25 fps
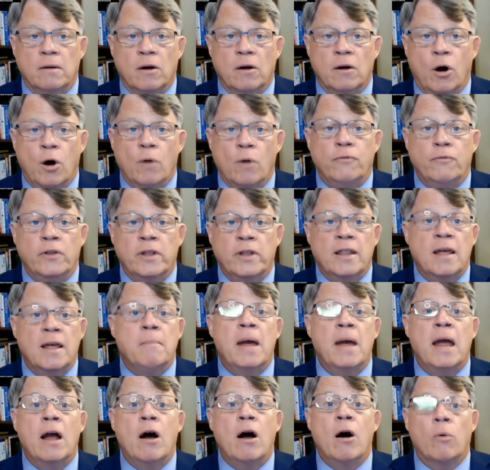Hopefully, they
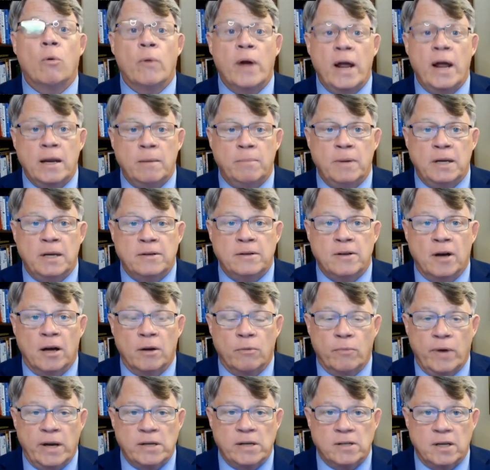may already be done
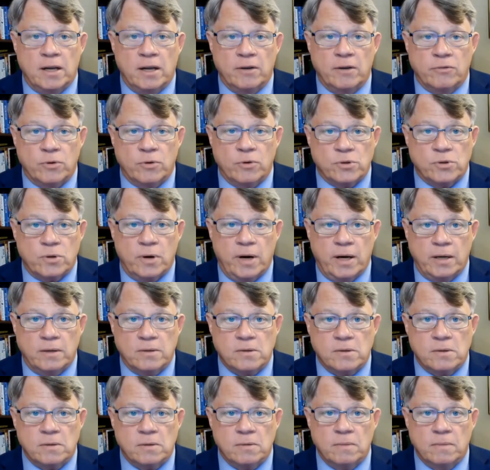raising interest
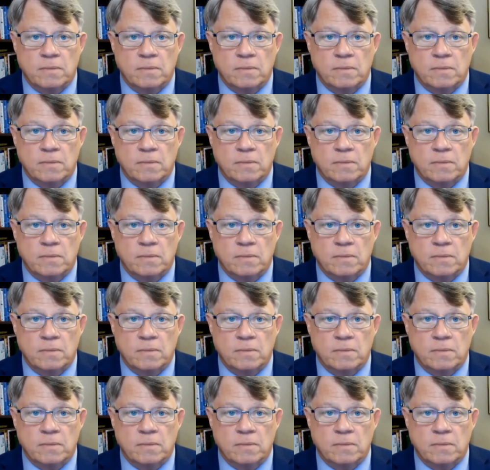rates.